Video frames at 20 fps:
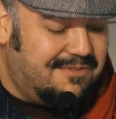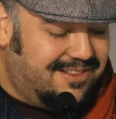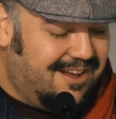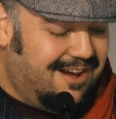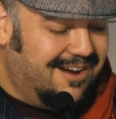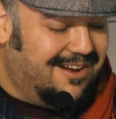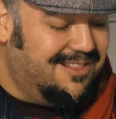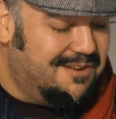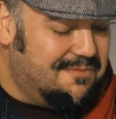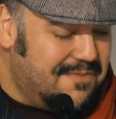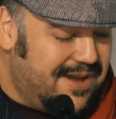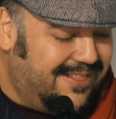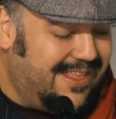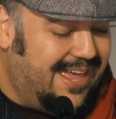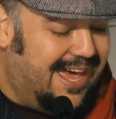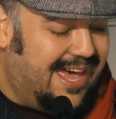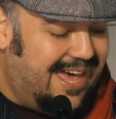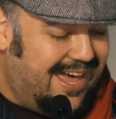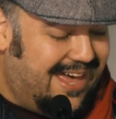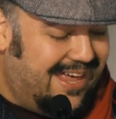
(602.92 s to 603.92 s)
talking to my
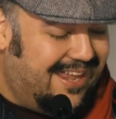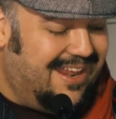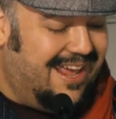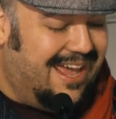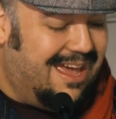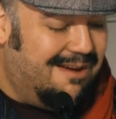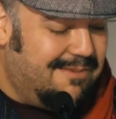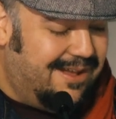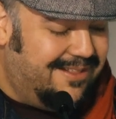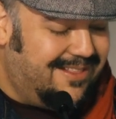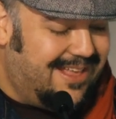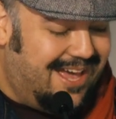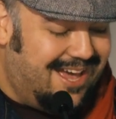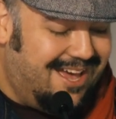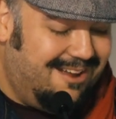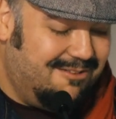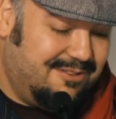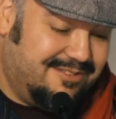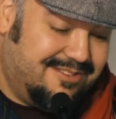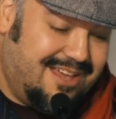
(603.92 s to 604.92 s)
dad, and my
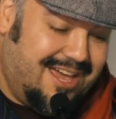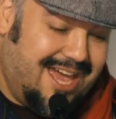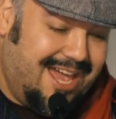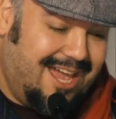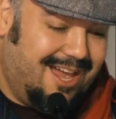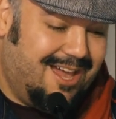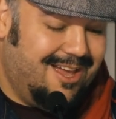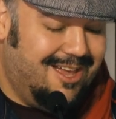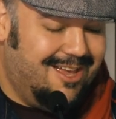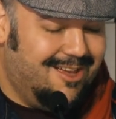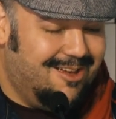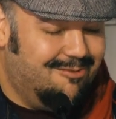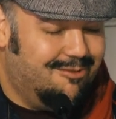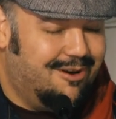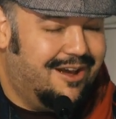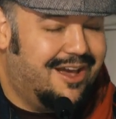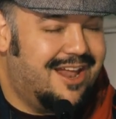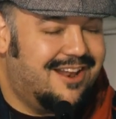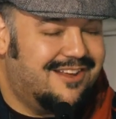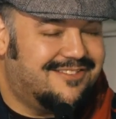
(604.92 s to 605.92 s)
dad was like,
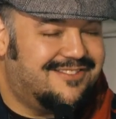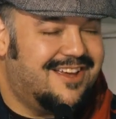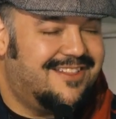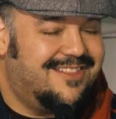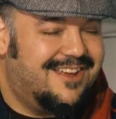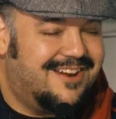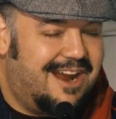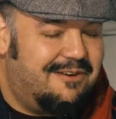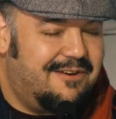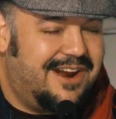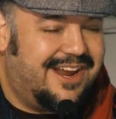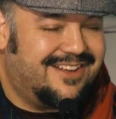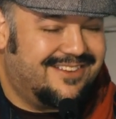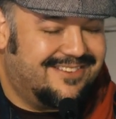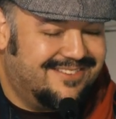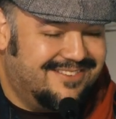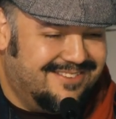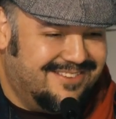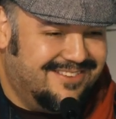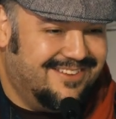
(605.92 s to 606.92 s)
what kind of son did I
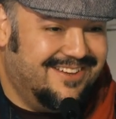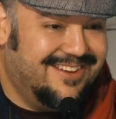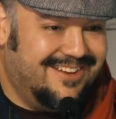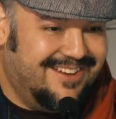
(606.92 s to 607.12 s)
raise?